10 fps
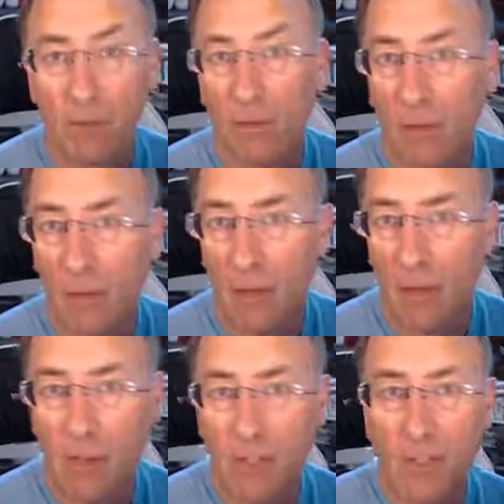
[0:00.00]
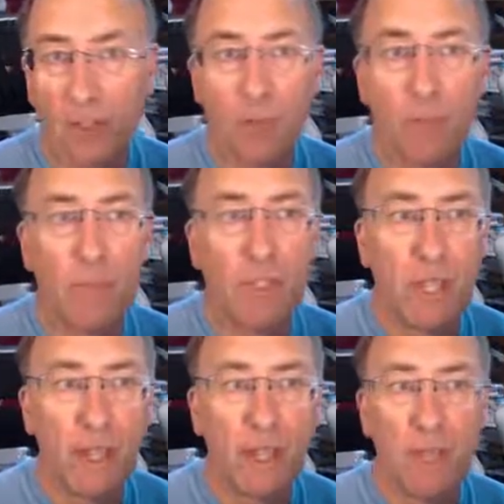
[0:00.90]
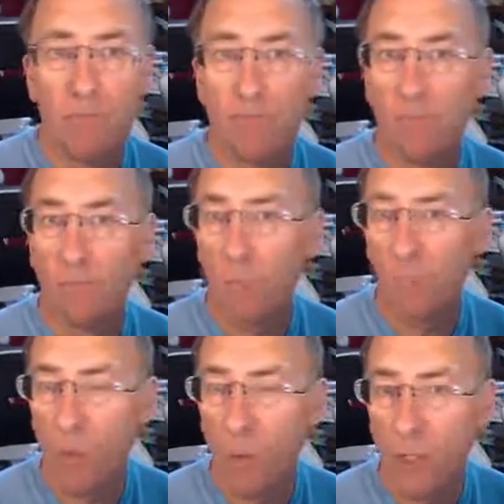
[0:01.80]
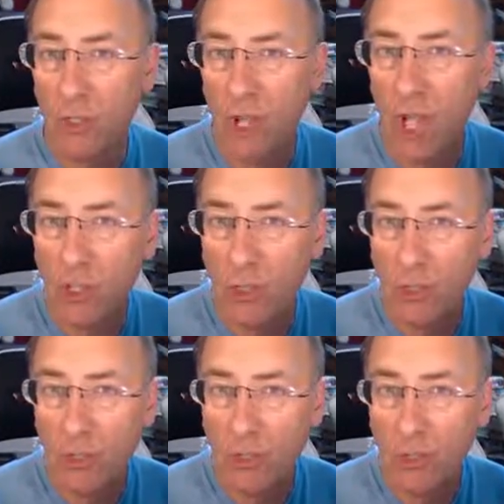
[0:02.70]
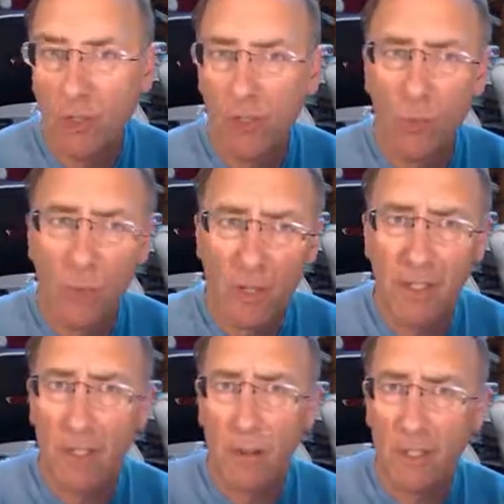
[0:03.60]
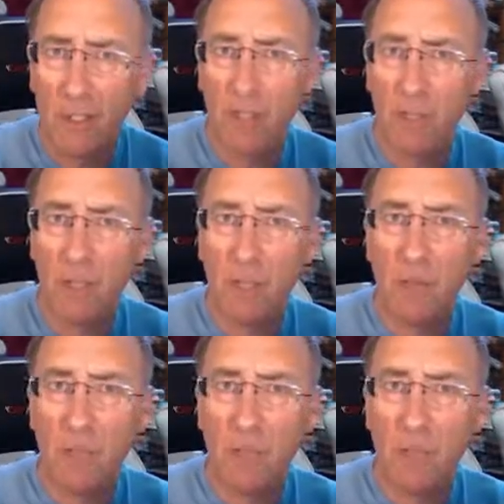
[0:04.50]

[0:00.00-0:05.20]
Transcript: And if President Trump is saying, we want to change, no wonder they want to get rid of Trump.